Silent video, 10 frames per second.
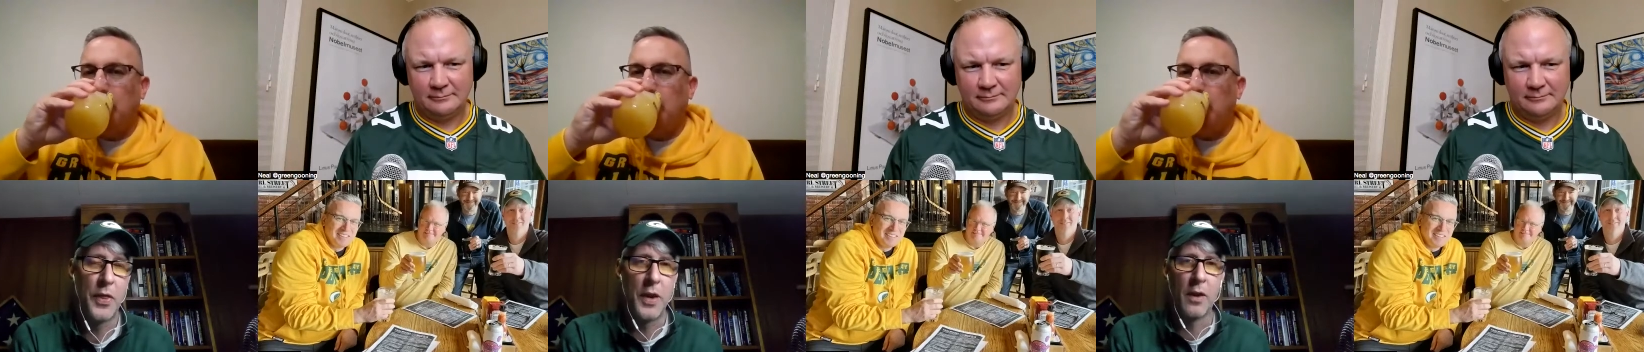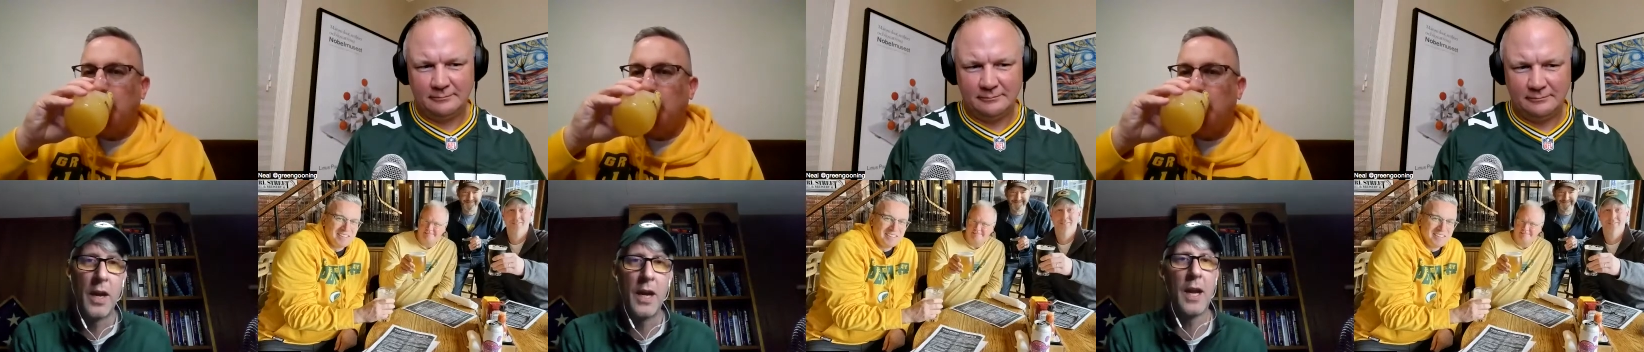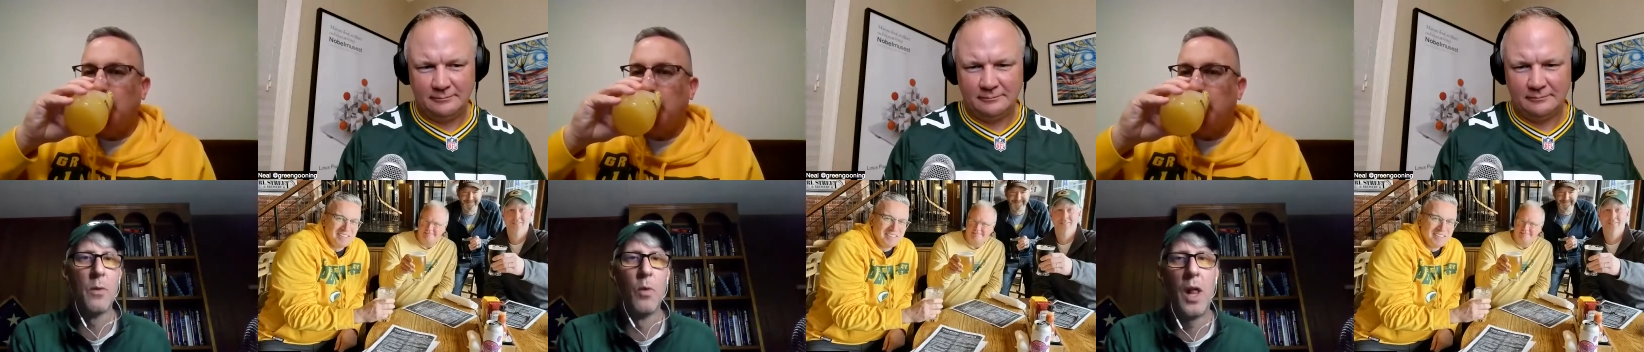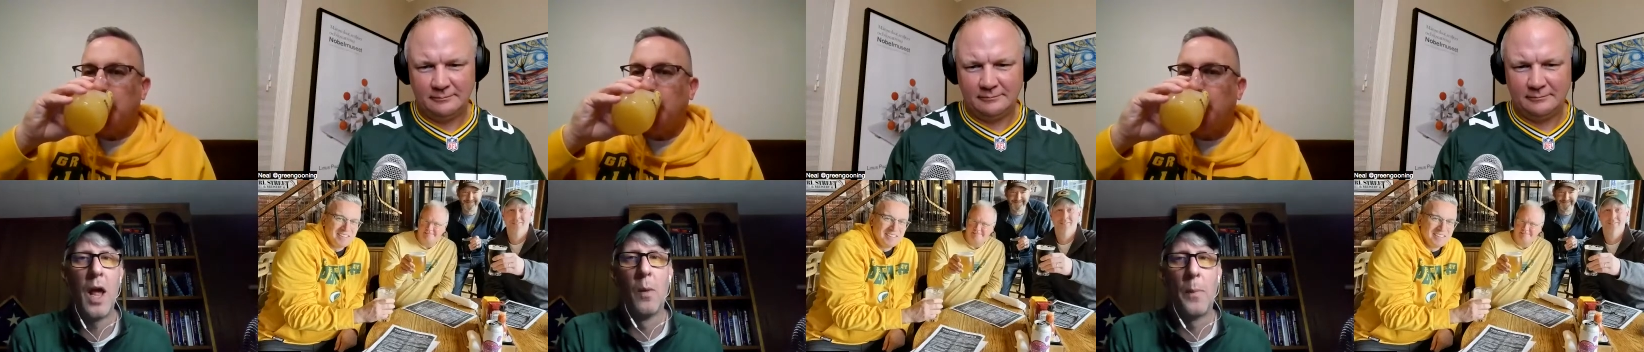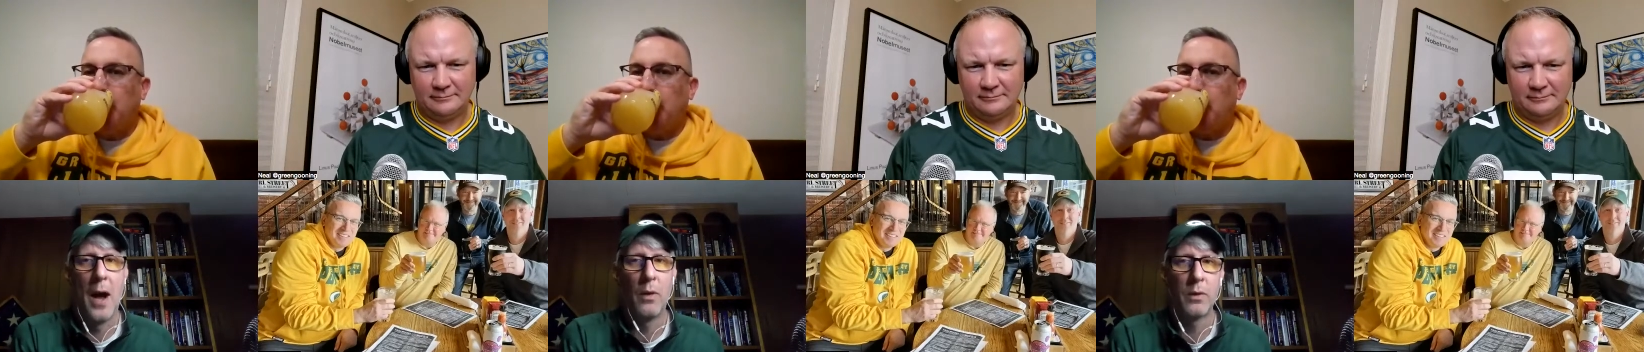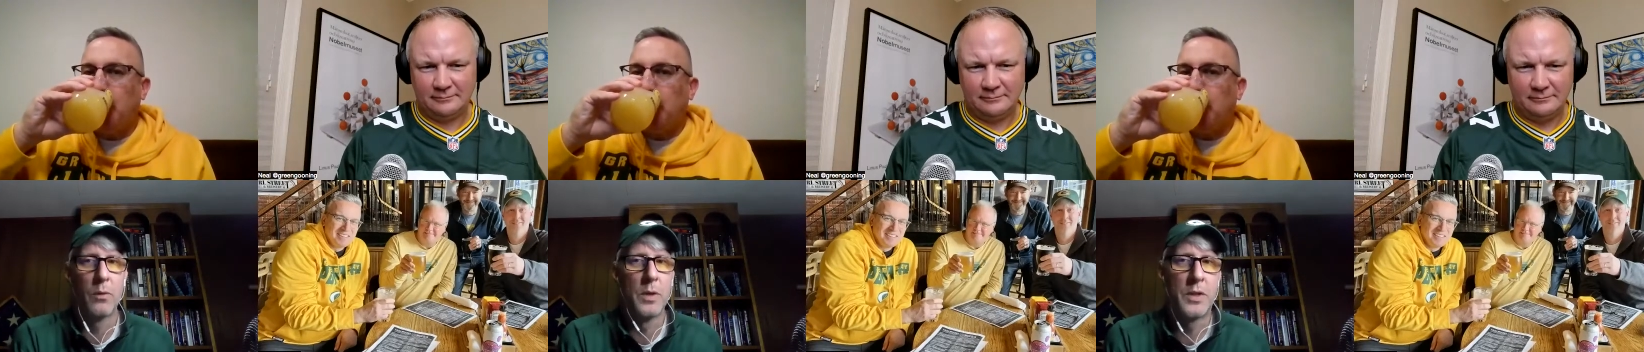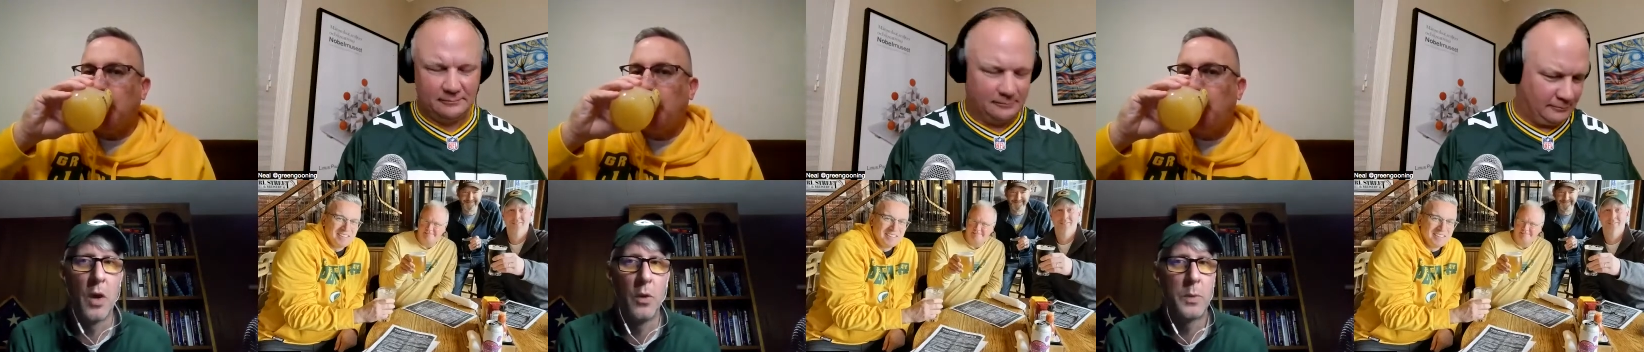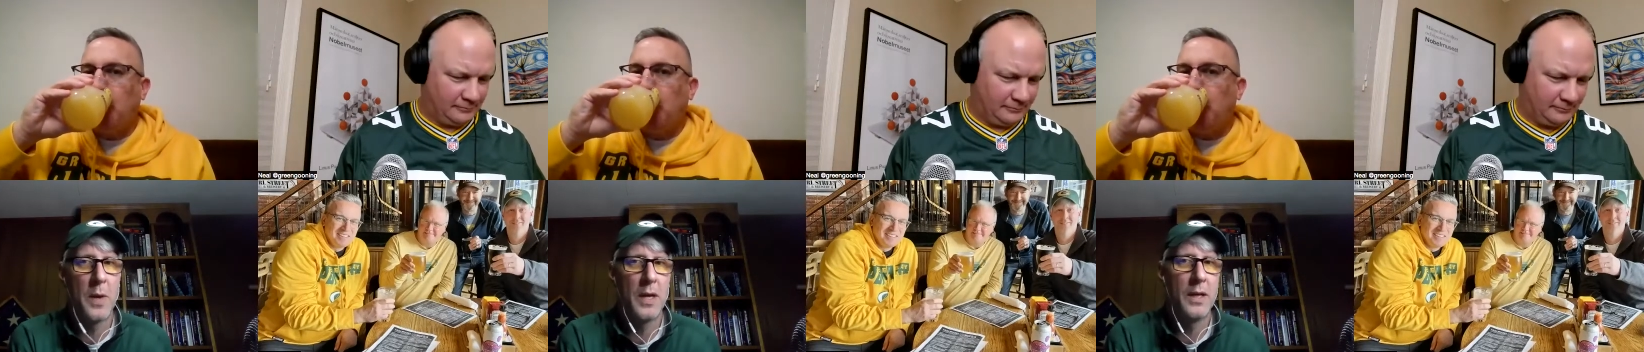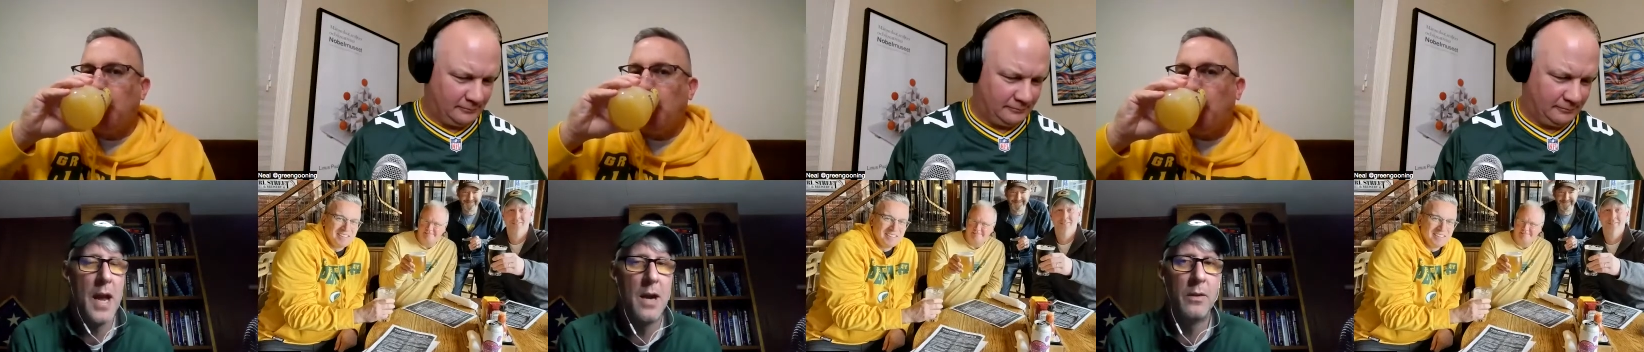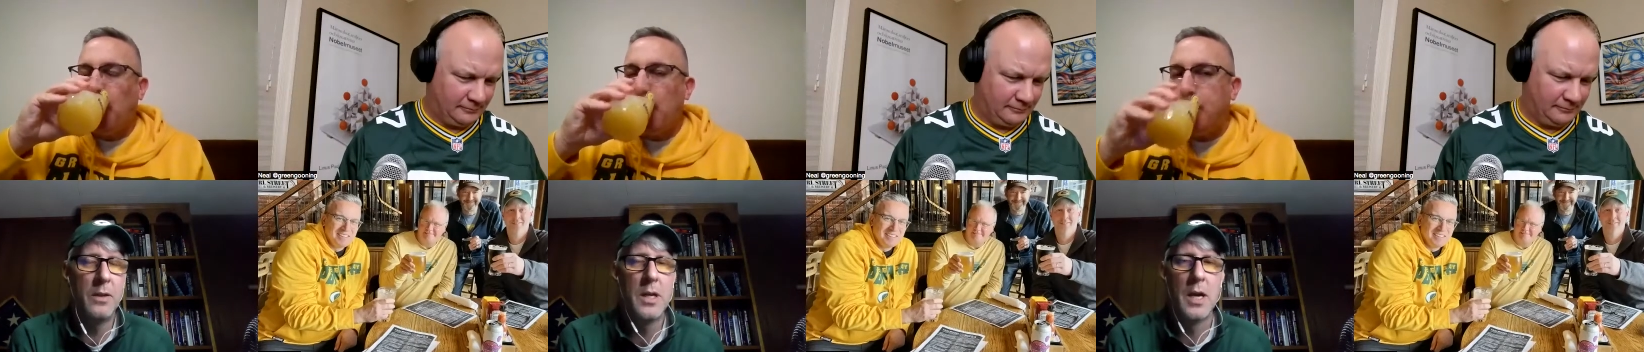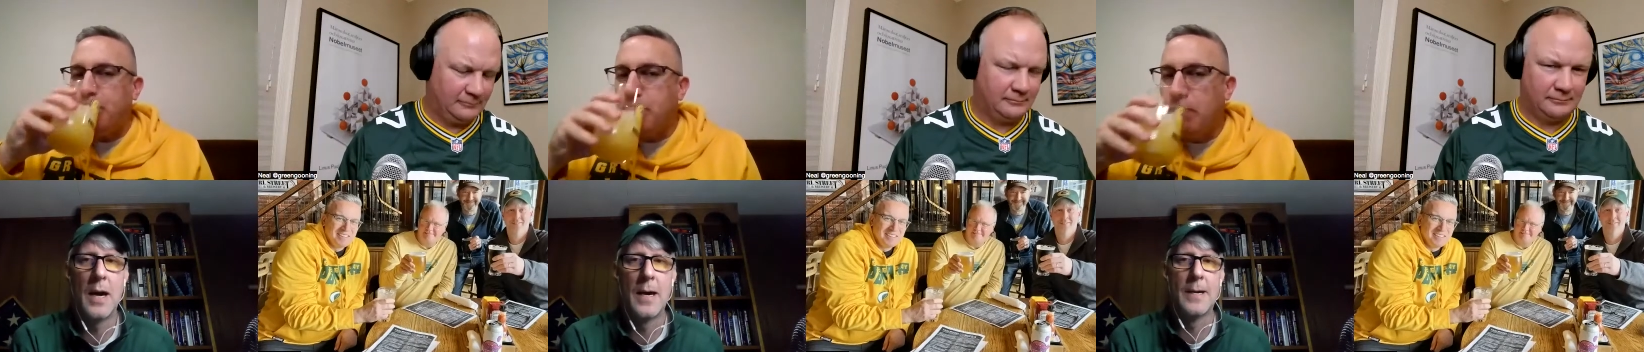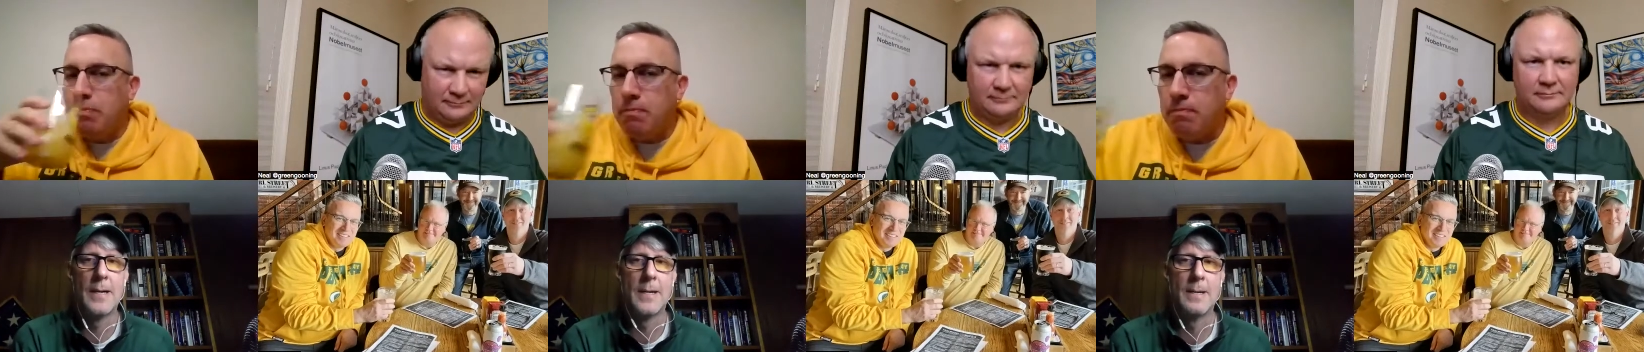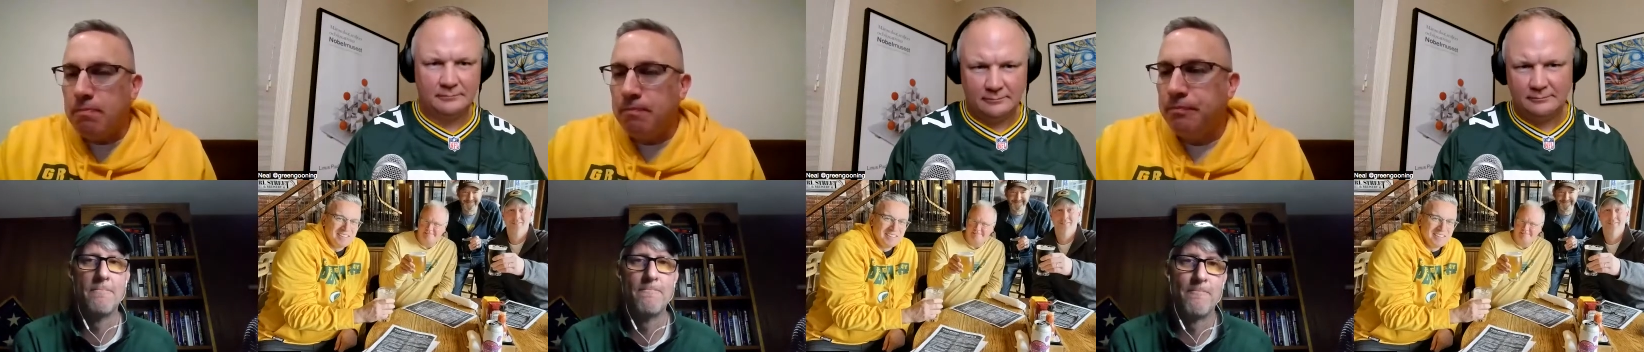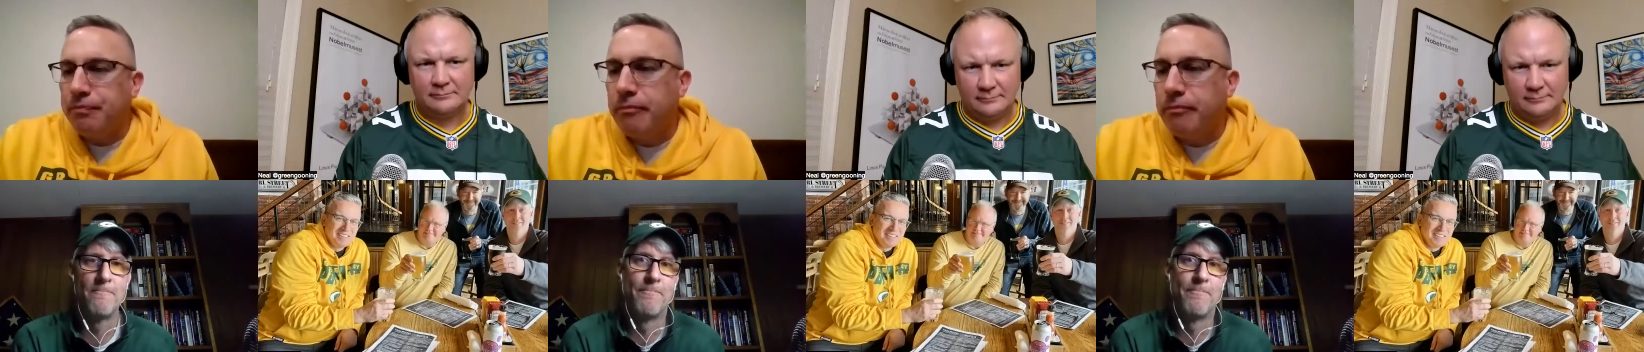Speaker 1: theory it will help out with Stokes being down. Um,